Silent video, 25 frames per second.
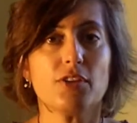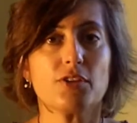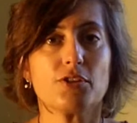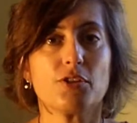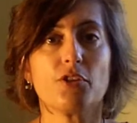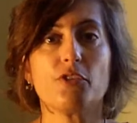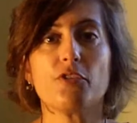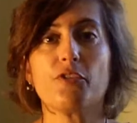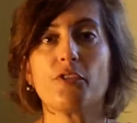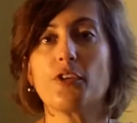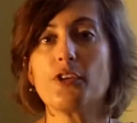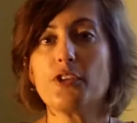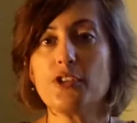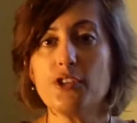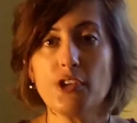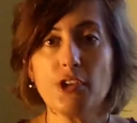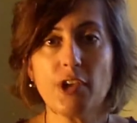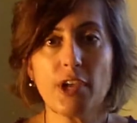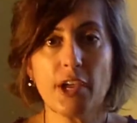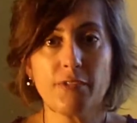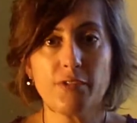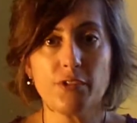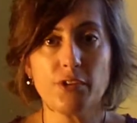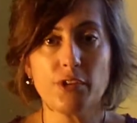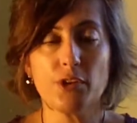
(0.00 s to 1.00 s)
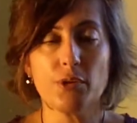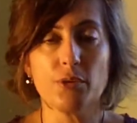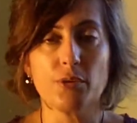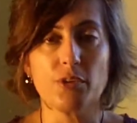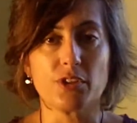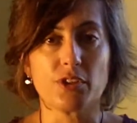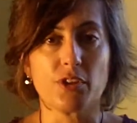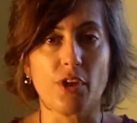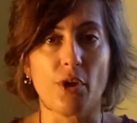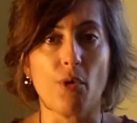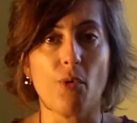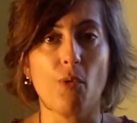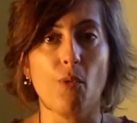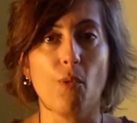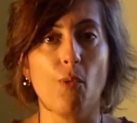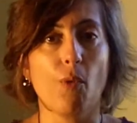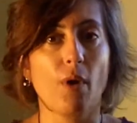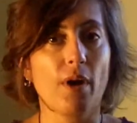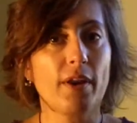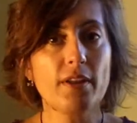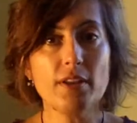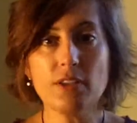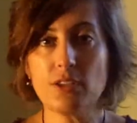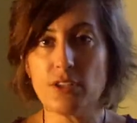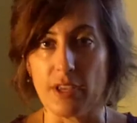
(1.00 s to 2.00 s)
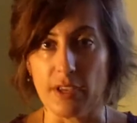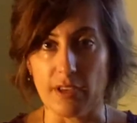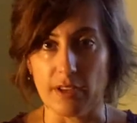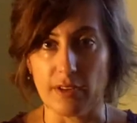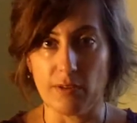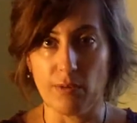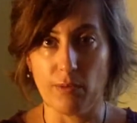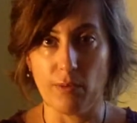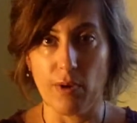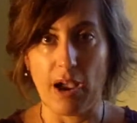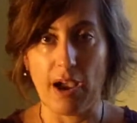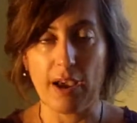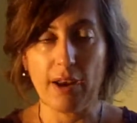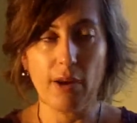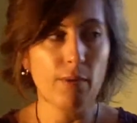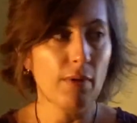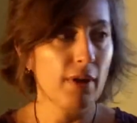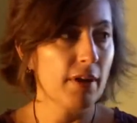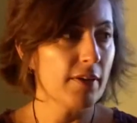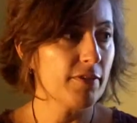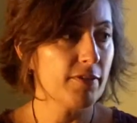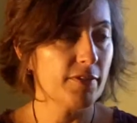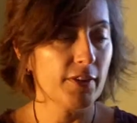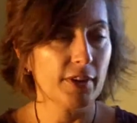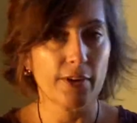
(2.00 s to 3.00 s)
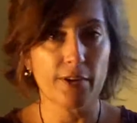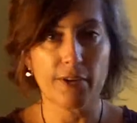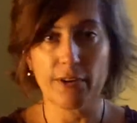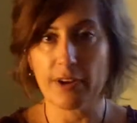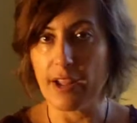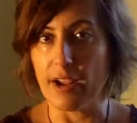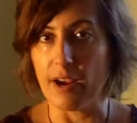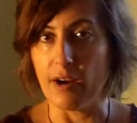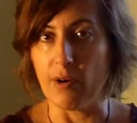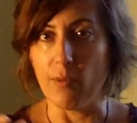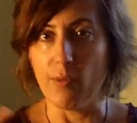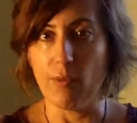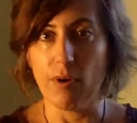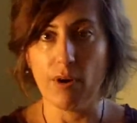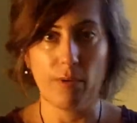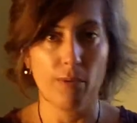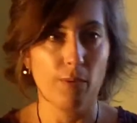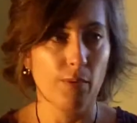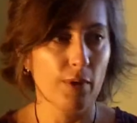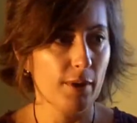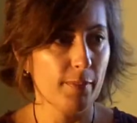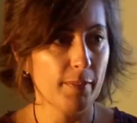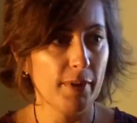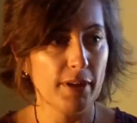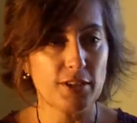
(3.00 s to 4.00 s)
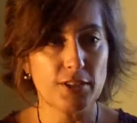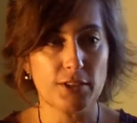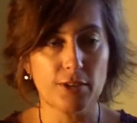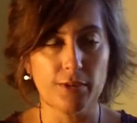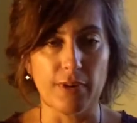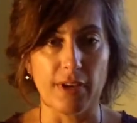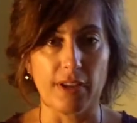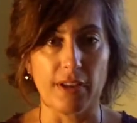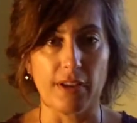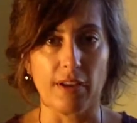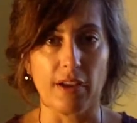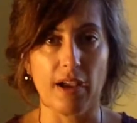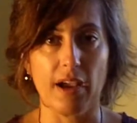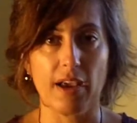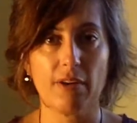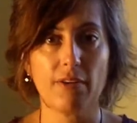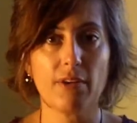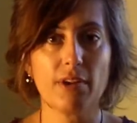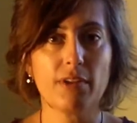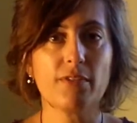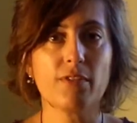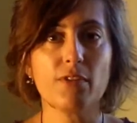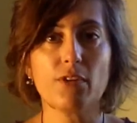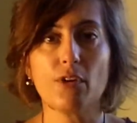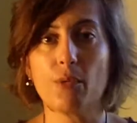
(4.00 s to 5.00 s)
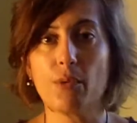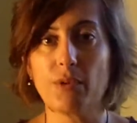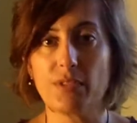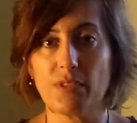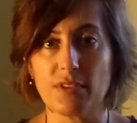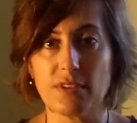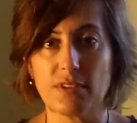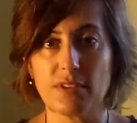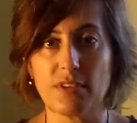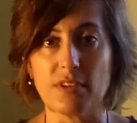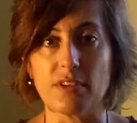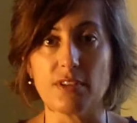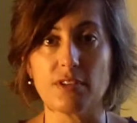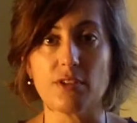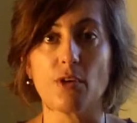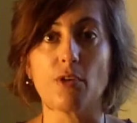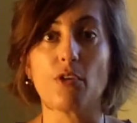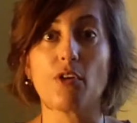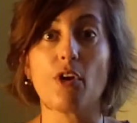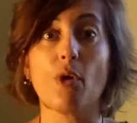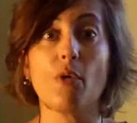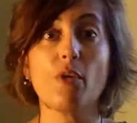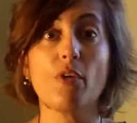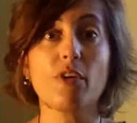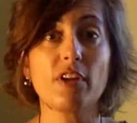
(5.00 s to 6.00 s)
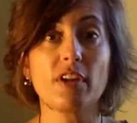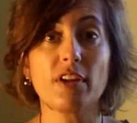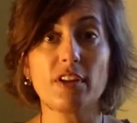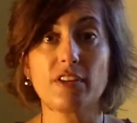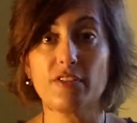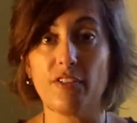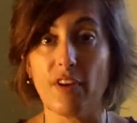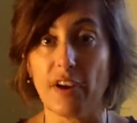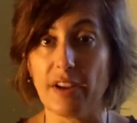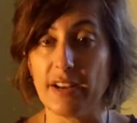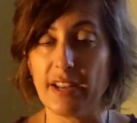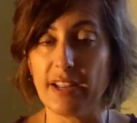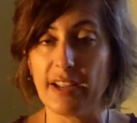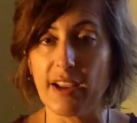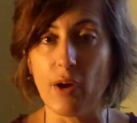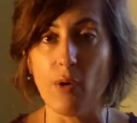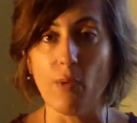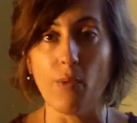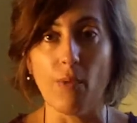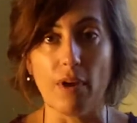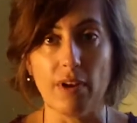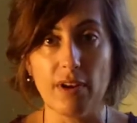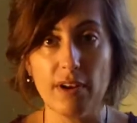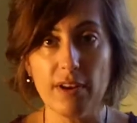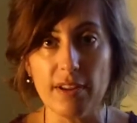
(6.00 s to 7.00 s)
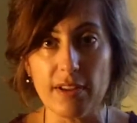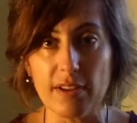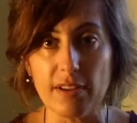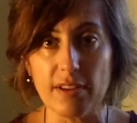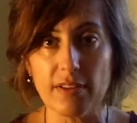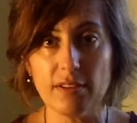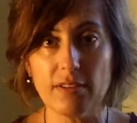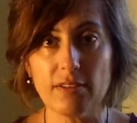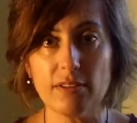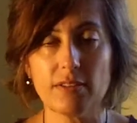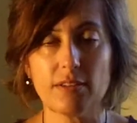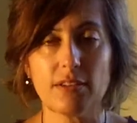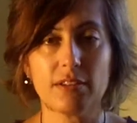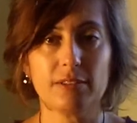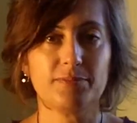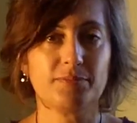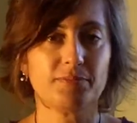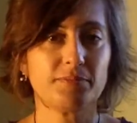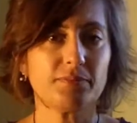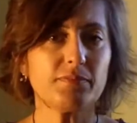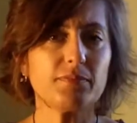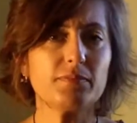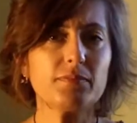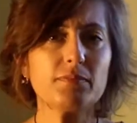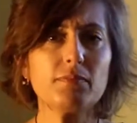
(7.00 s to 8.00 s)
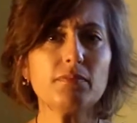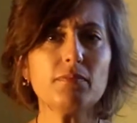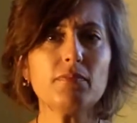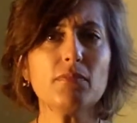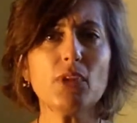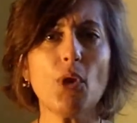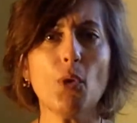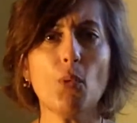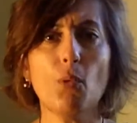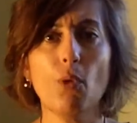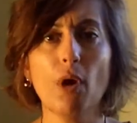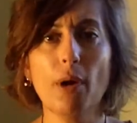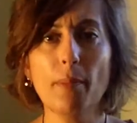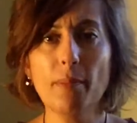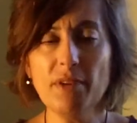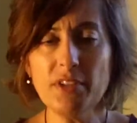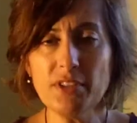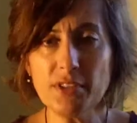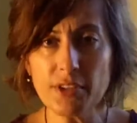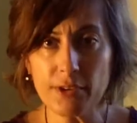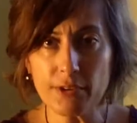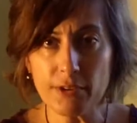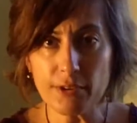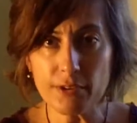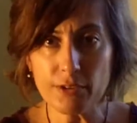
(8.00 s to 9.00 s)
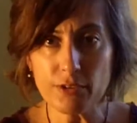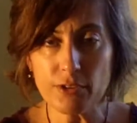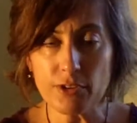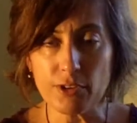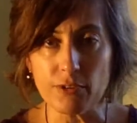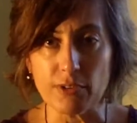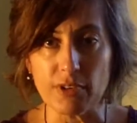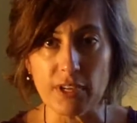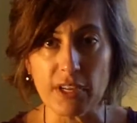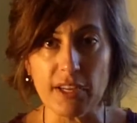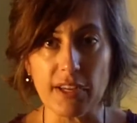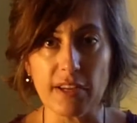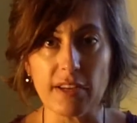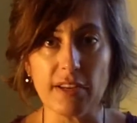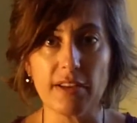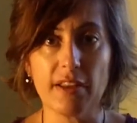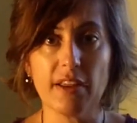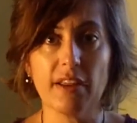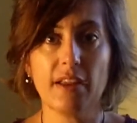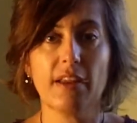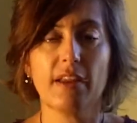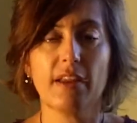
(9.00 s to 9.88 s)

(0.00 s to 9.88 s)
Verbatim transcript: so the first thing you have to do is go, what is it? How do I figure it out? What, what am I doing? I don't even know what this is. So going and finding out what it is, what materials you need,